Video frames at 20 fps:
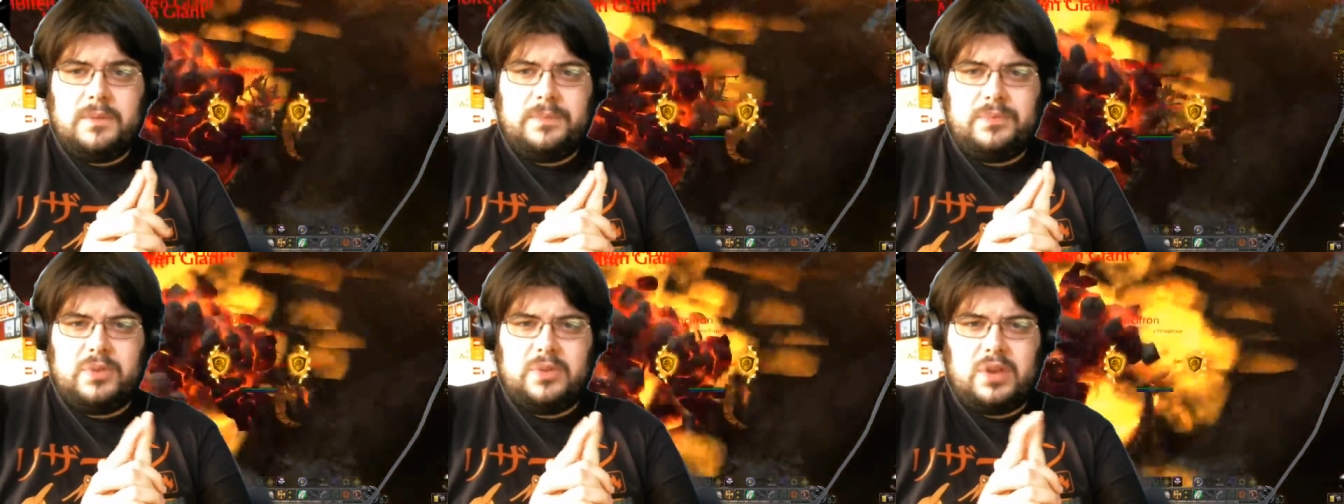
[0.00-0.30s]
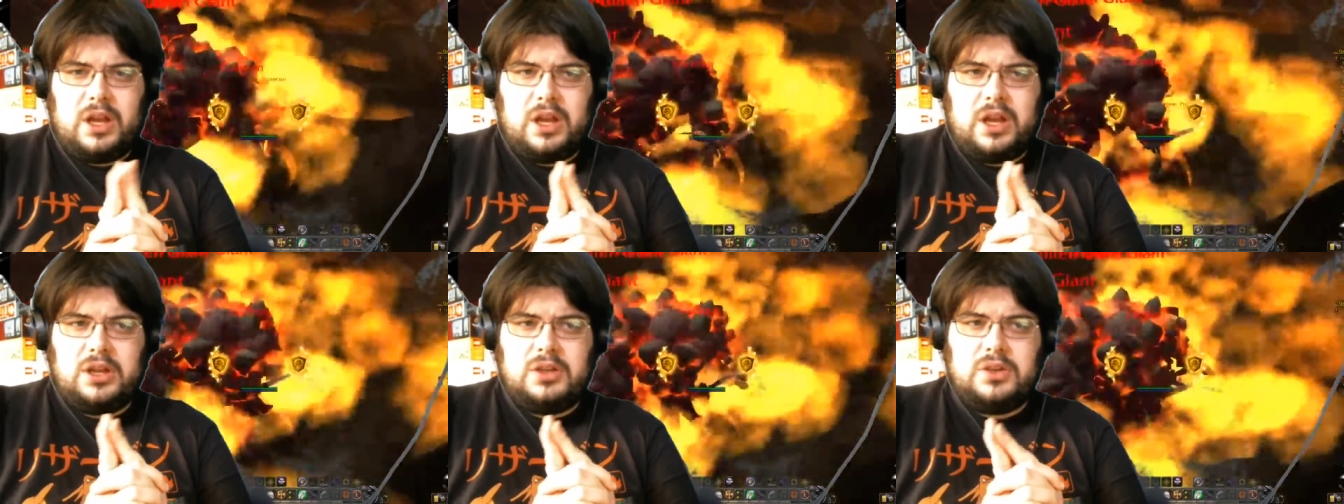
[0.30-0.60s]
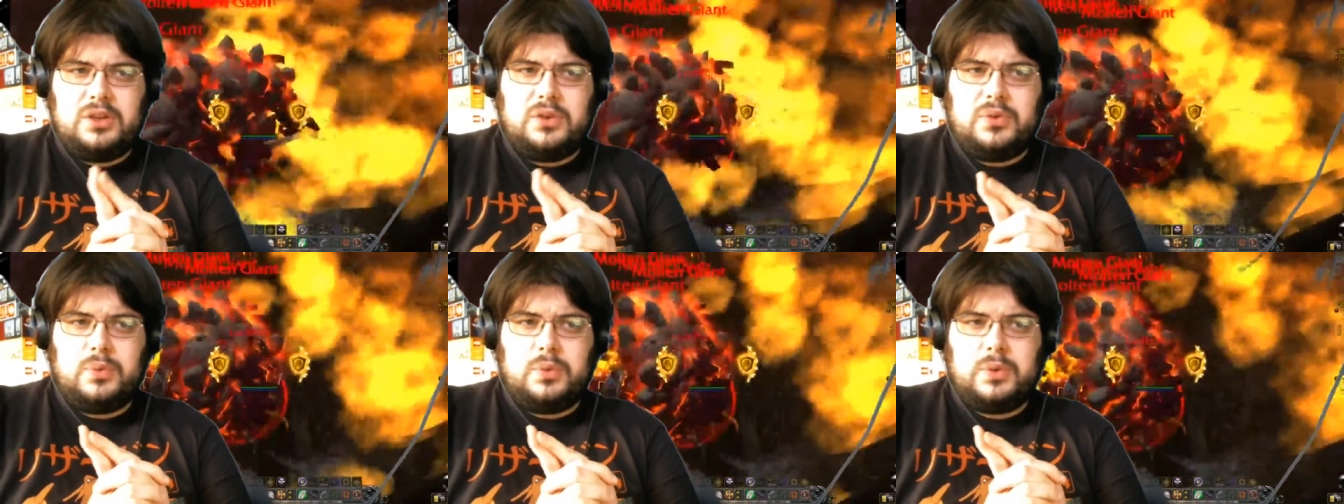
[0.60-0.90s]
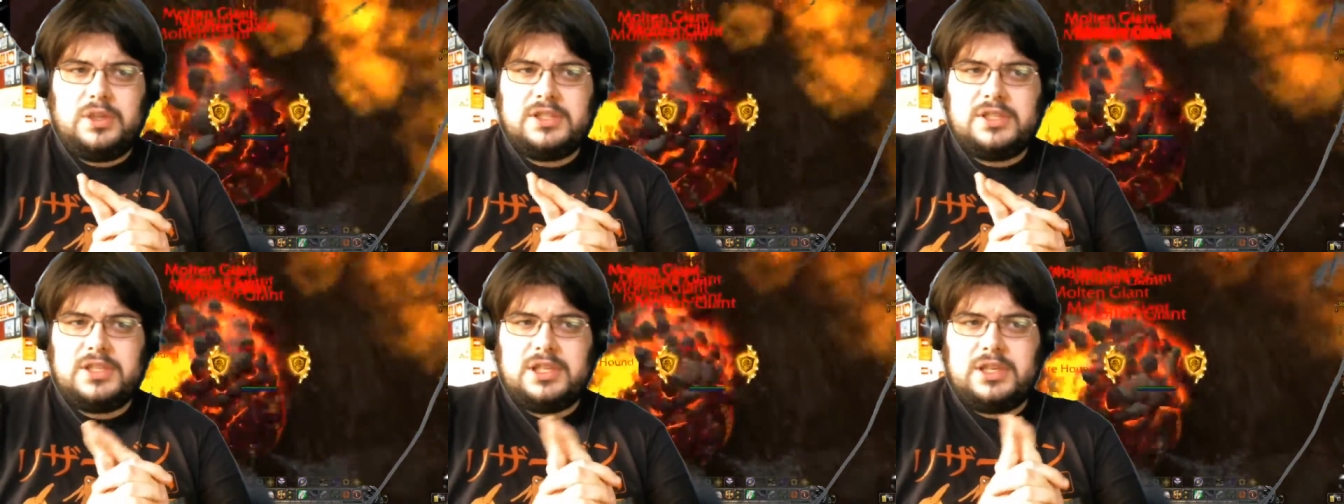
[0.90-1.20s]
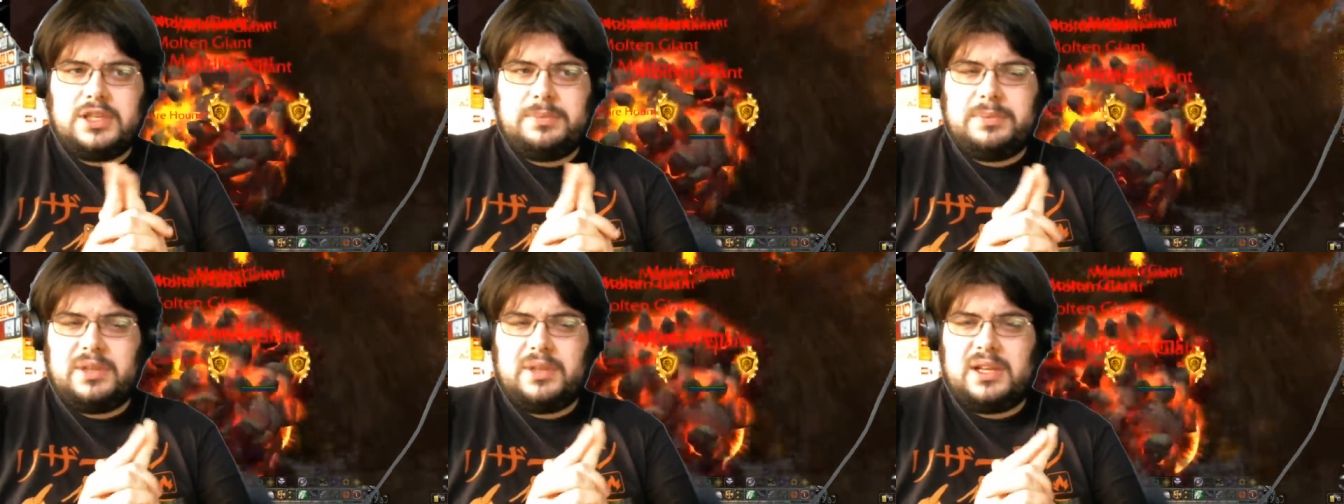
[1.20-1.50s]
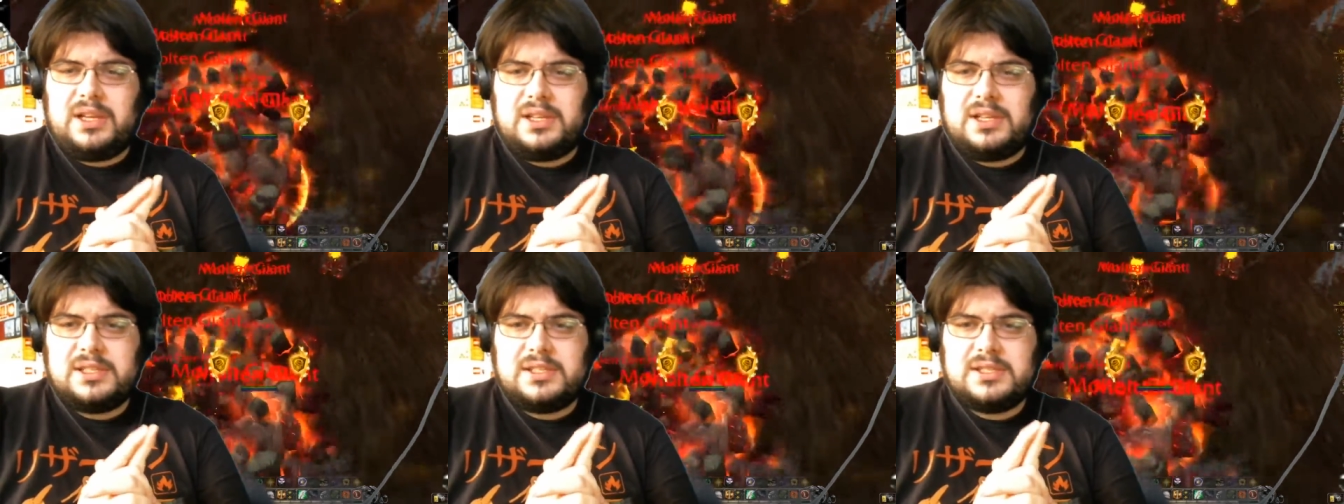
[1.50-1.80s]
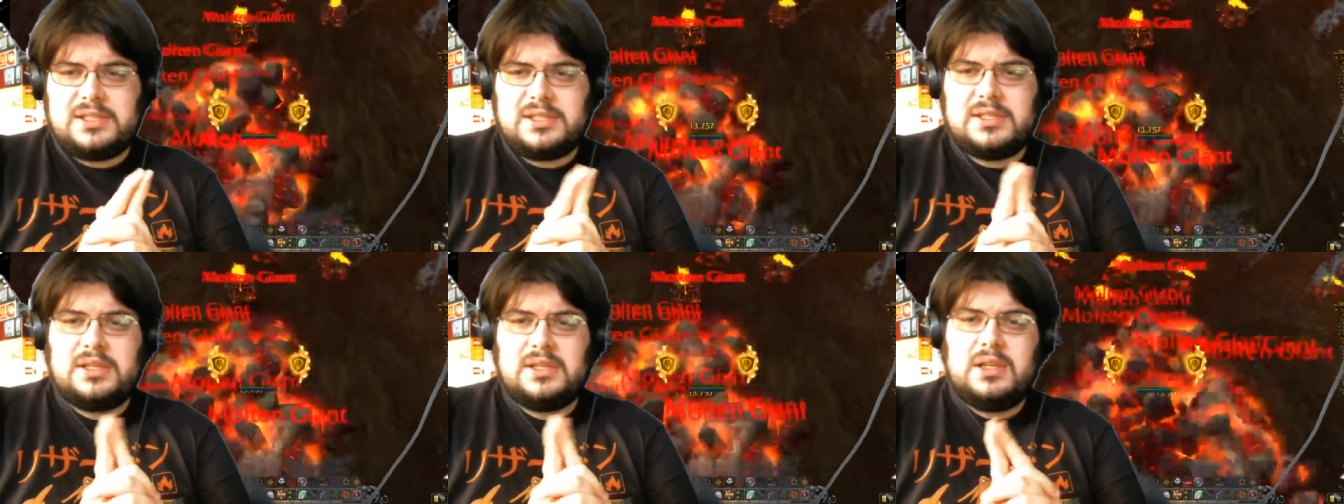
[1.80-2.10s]
120
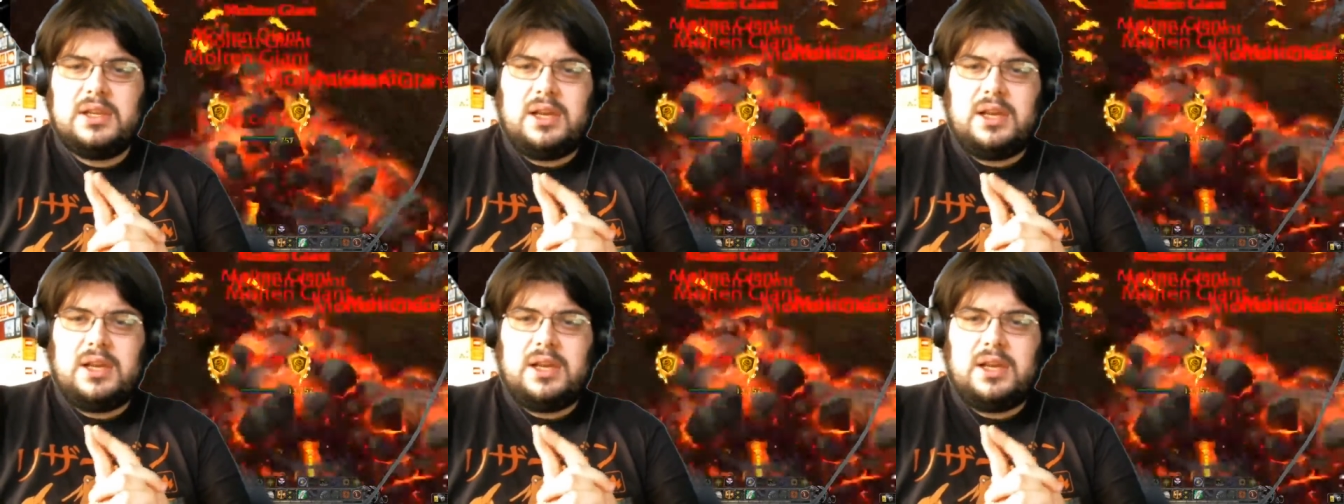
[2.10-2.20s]
plus.